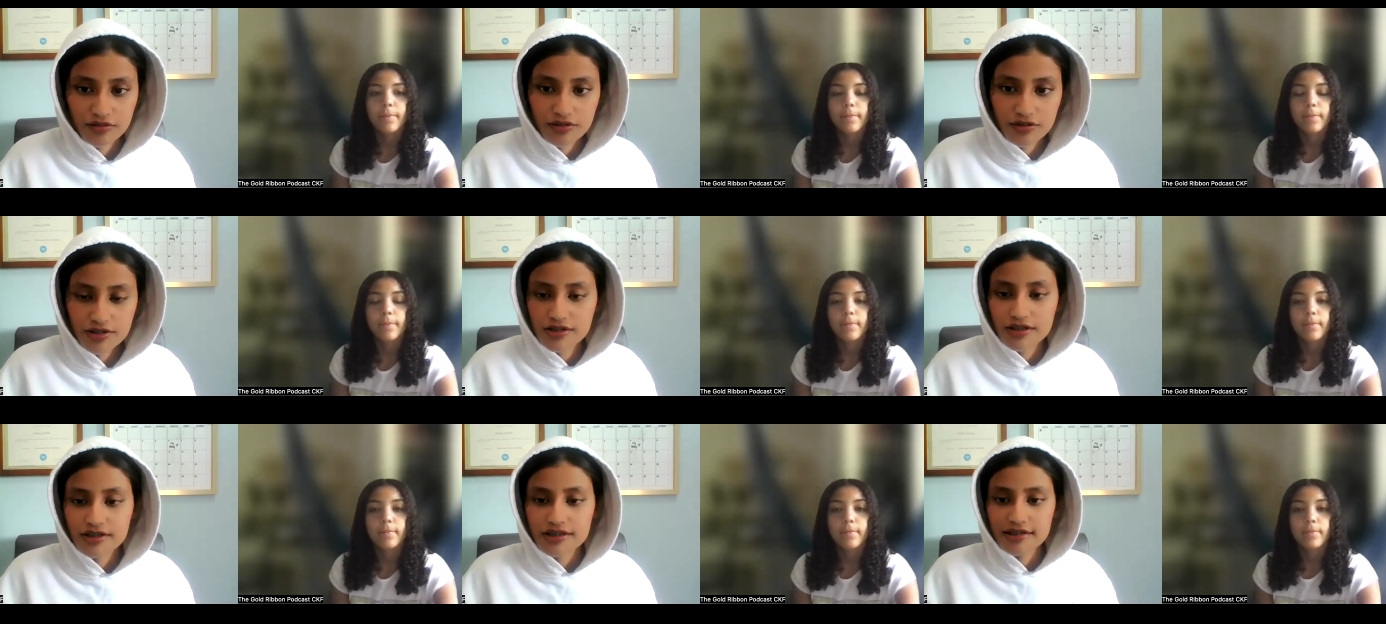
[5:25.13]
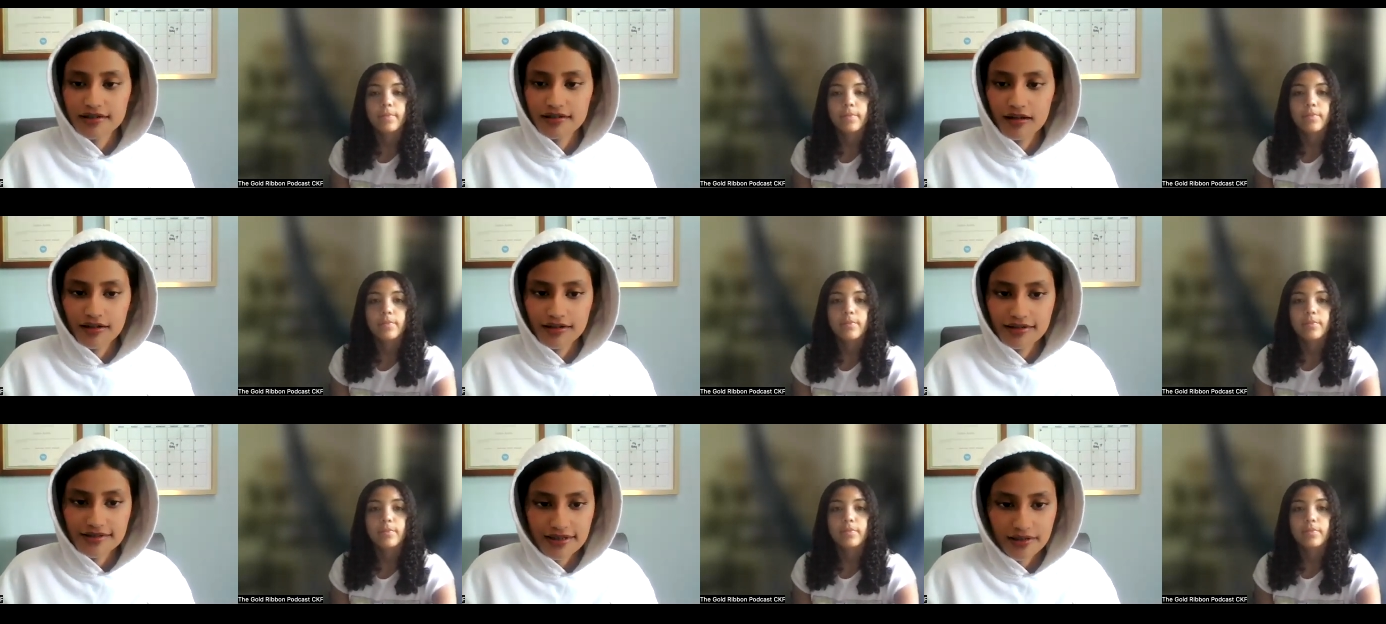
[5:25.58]
Speaker 1: to his
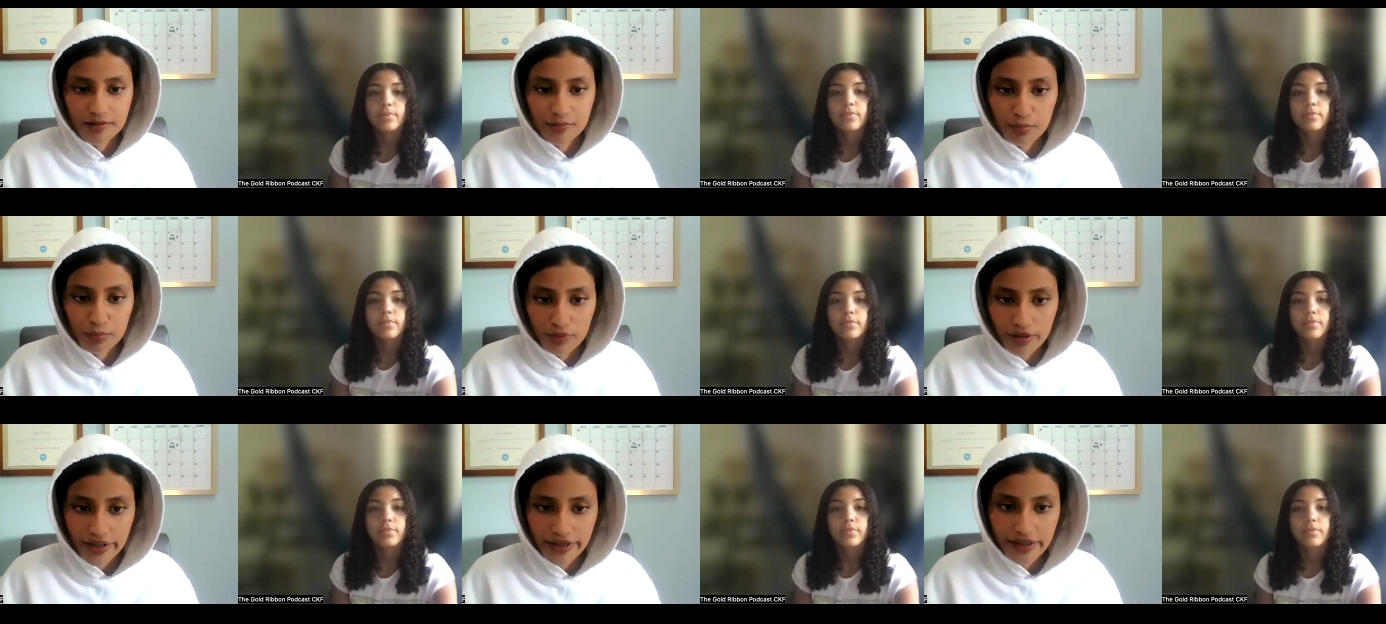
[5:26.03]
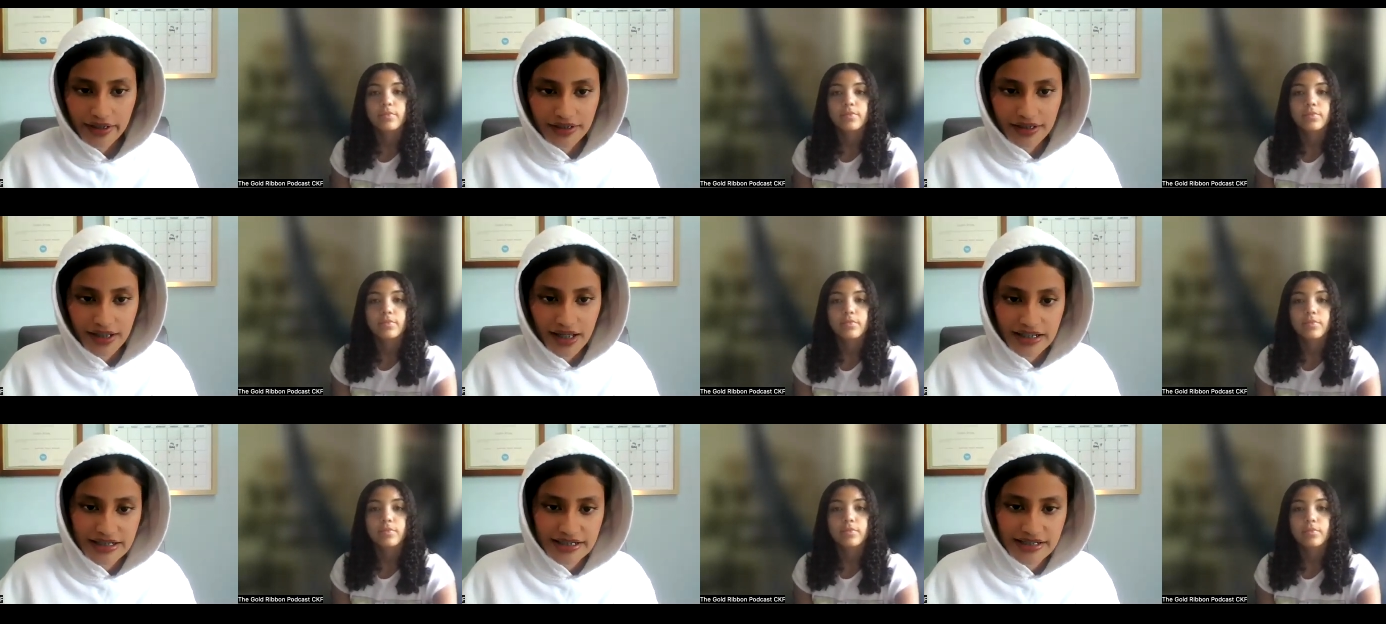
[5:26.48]
lungs and brain in
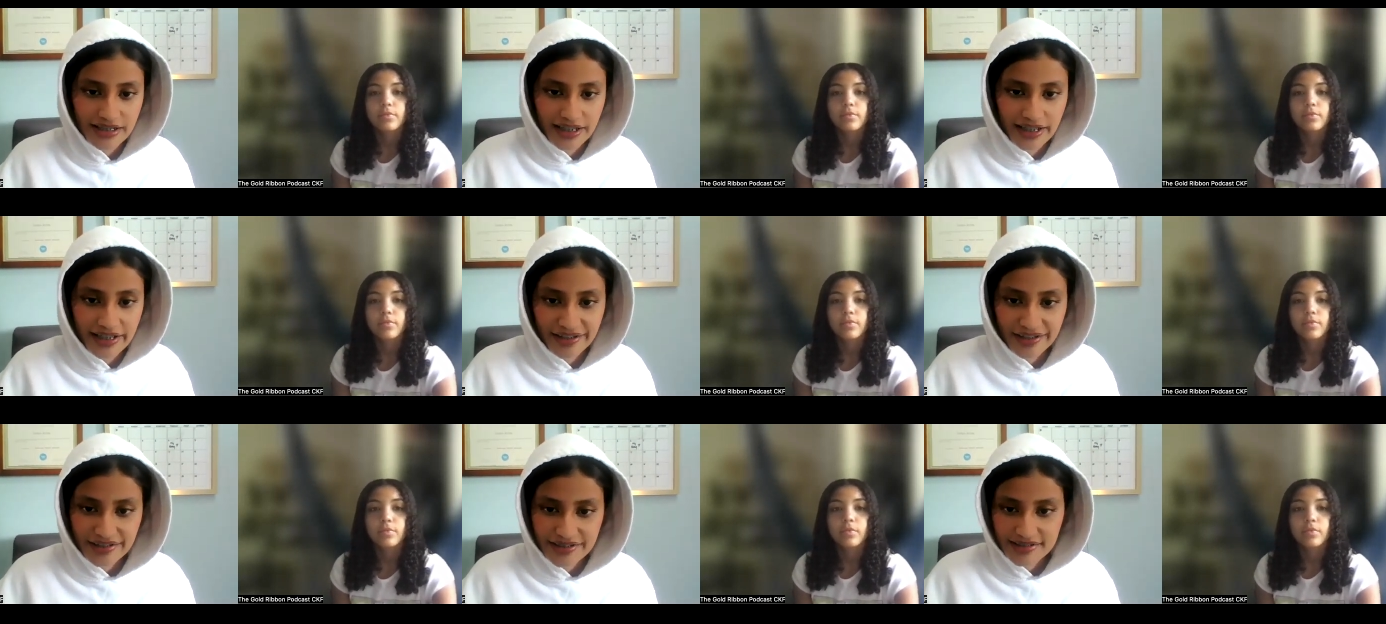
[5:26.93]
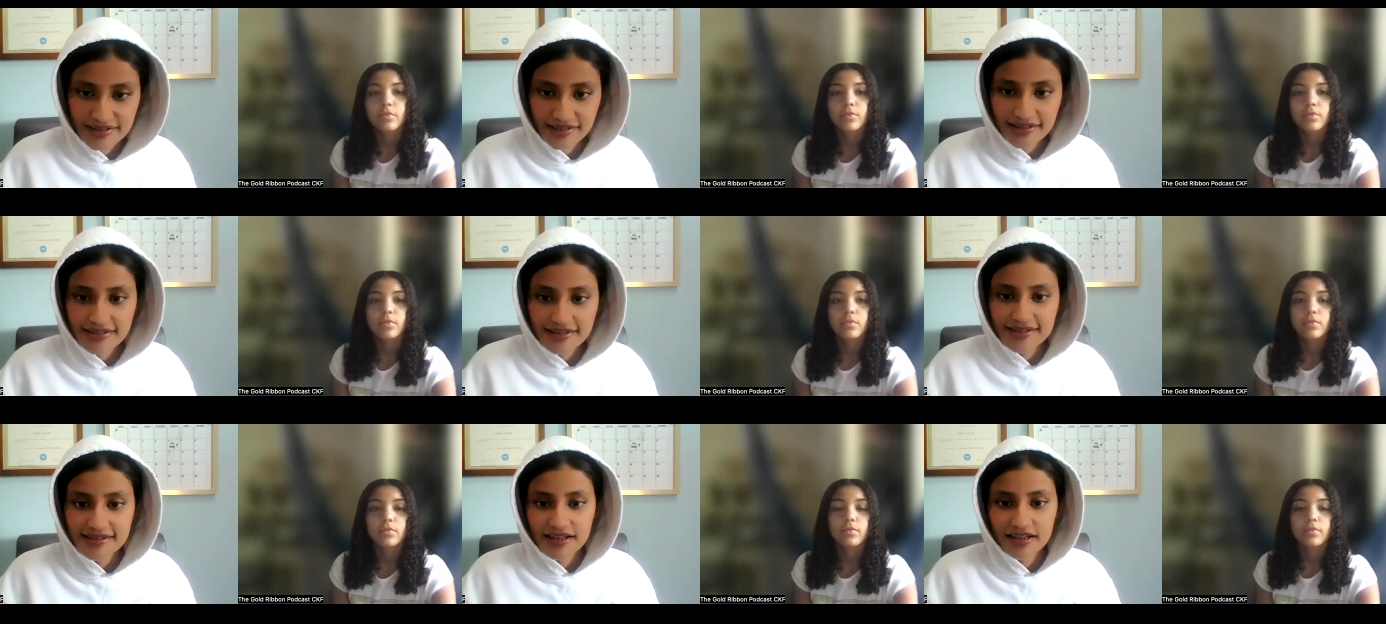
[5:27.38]

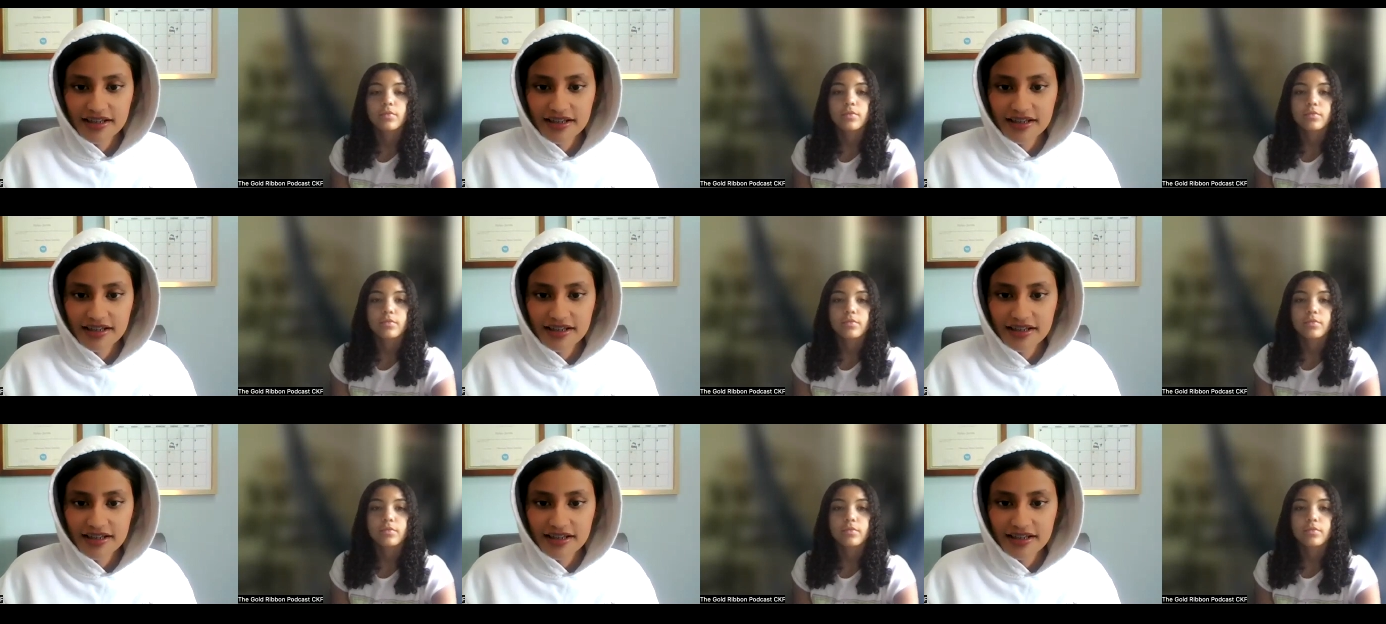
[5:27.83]
1996.